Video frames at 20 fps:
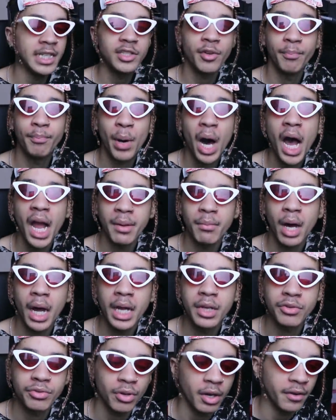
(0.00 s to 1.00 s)
I need to buy
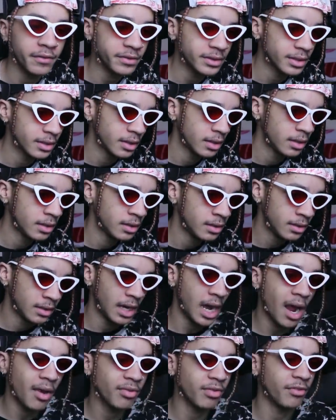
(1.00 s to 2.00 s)
Minecraft.
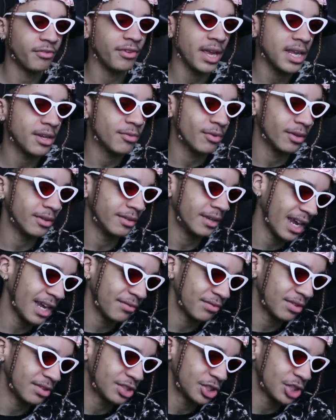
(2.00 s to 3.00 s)
I have the fake one. I have